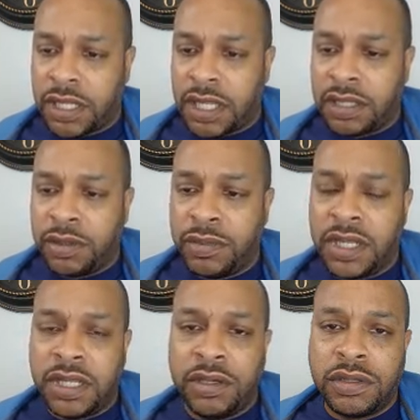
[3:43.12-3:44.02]
got a little
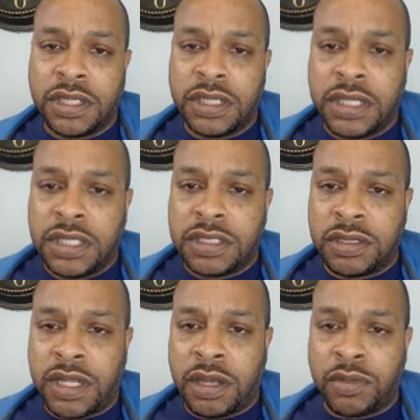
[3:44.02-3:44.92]
bit of Luna.
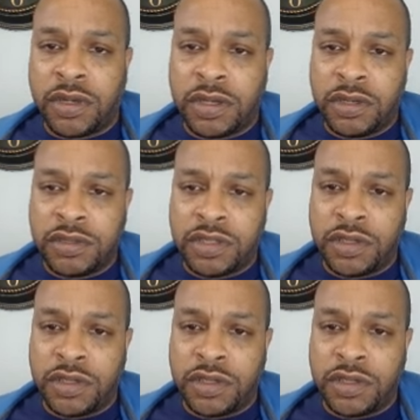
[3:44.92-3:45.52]
So now I'm going to go